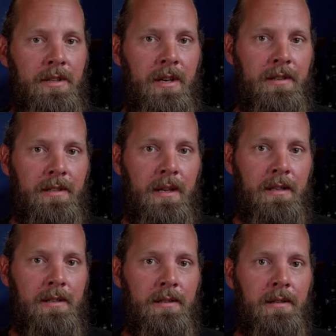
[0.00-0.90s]

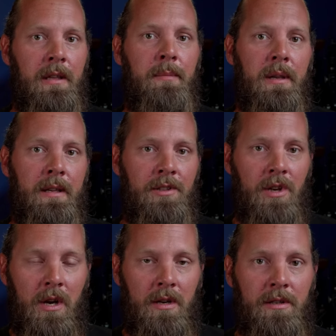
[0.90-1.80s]
GH6, keeping it
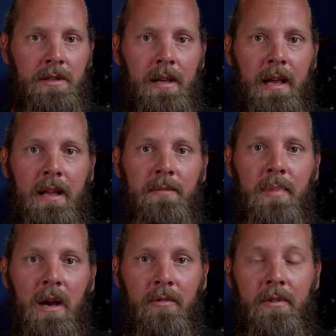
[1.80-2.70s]
charged and
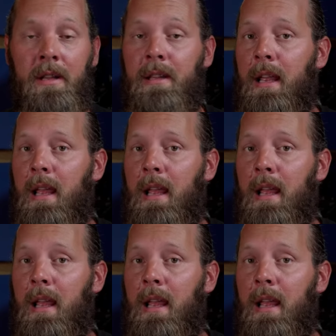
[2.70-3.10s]
powering the